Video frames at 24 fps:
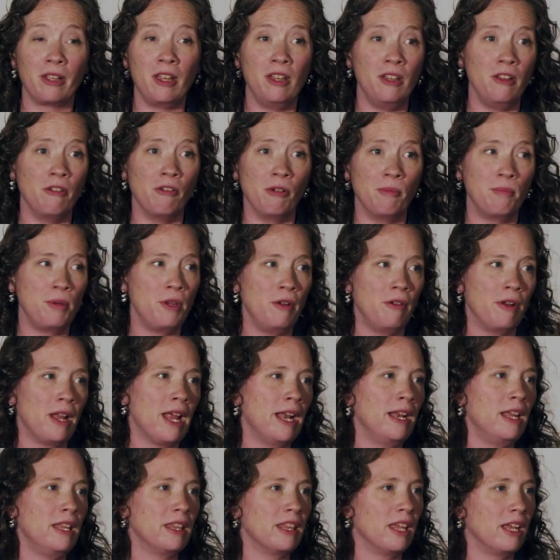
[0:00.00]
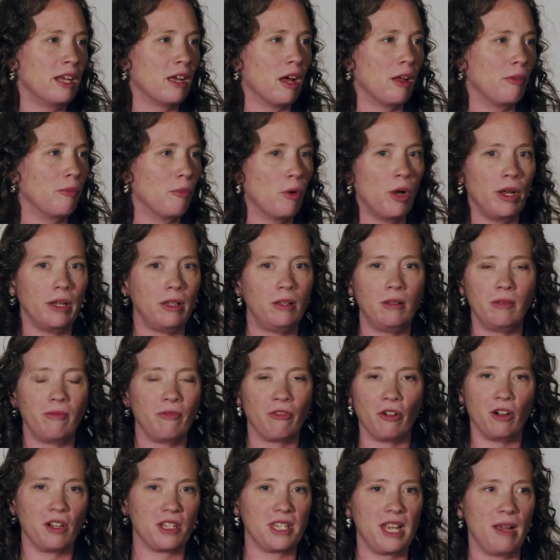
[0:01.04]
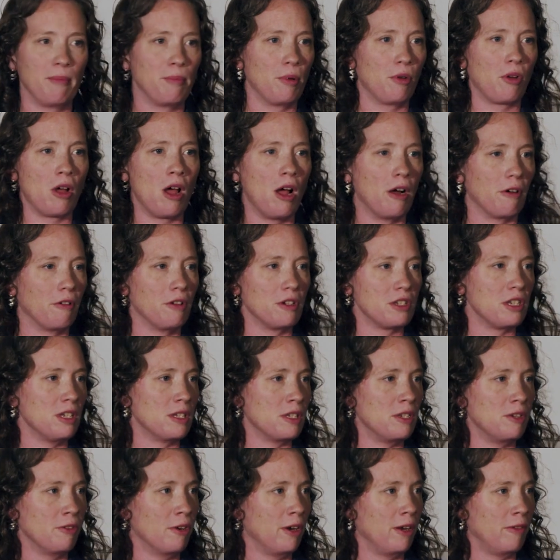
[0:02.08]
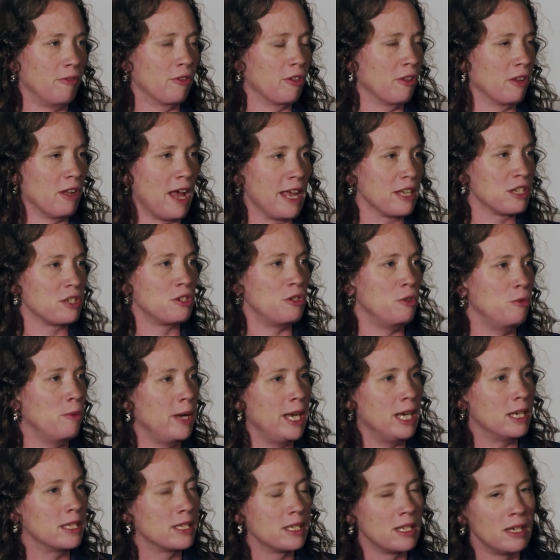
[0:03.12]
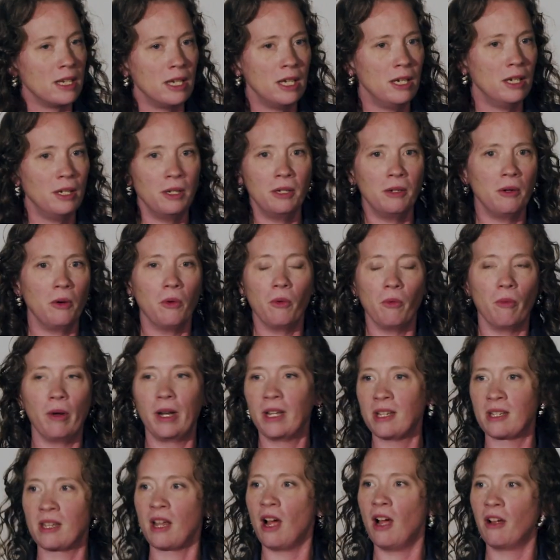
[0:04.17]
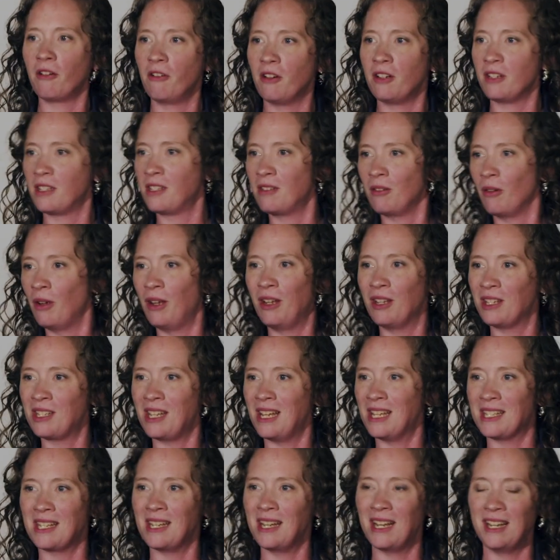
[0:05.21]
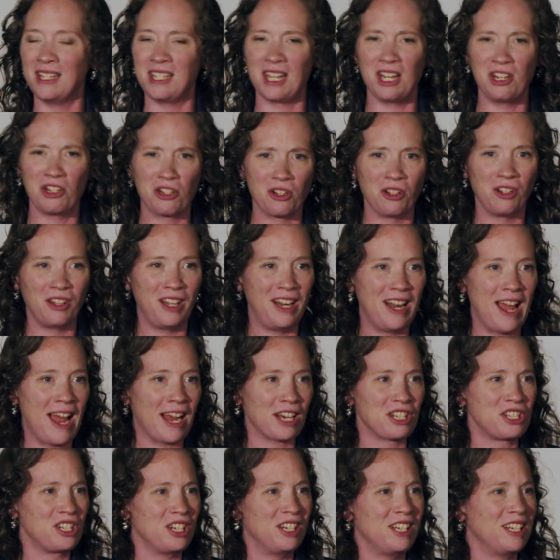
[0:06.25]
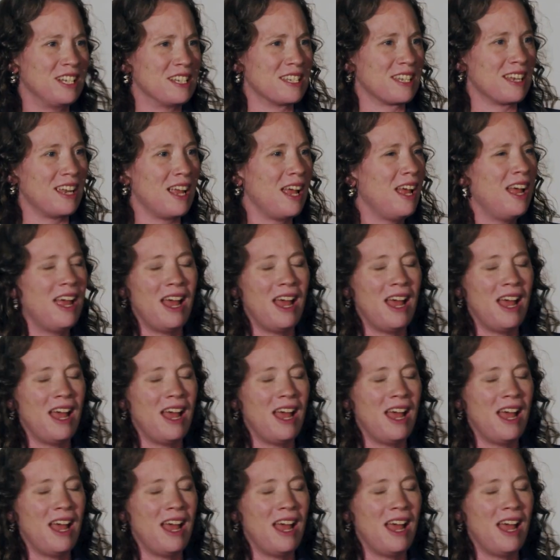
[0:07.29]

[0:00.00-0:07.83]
can you impute anything on what, for example, Congress is doing for the last 2 weeks? What is Congress, so is it intentional inaction? Is it,